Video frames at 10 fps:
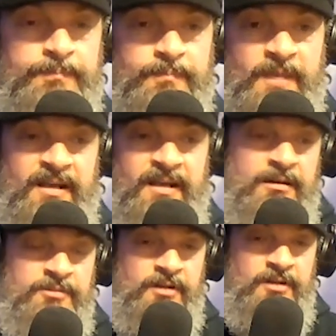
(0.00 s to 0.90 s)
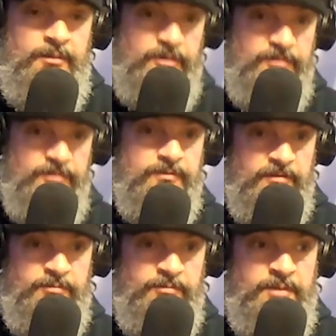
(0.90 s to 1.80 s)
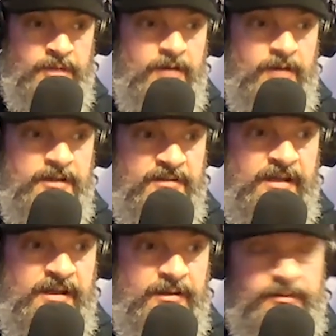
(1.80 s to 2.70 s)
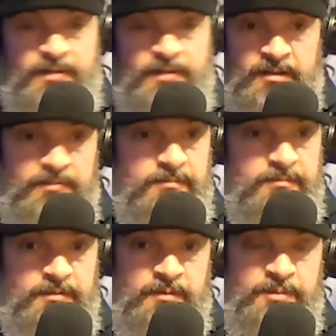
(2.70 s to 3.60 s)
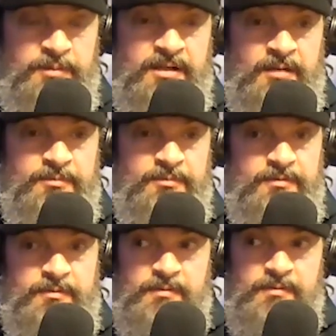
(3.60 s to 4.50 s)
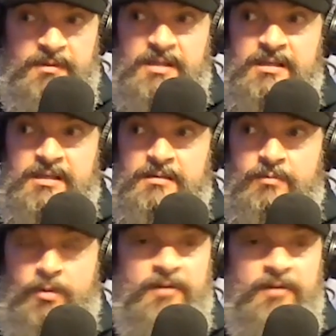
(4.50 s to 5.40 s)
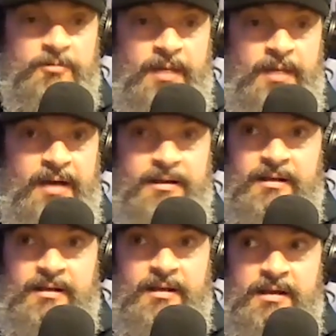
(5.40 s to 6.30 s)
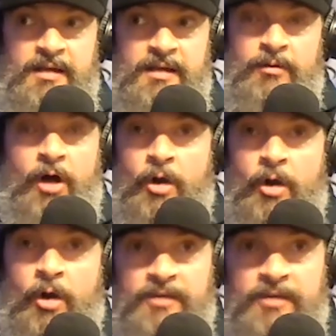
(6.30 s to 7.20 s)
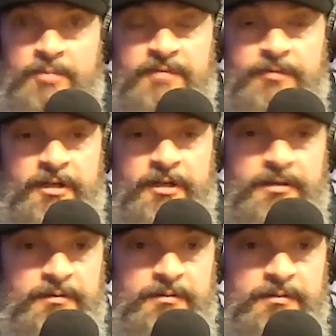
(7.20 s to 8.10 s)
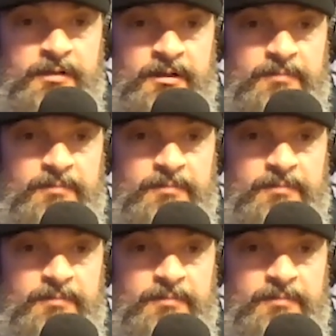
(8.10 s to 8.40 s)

And it comes in numbers. If people all get together, then it becomes the one spot, and it'll always be free, you know.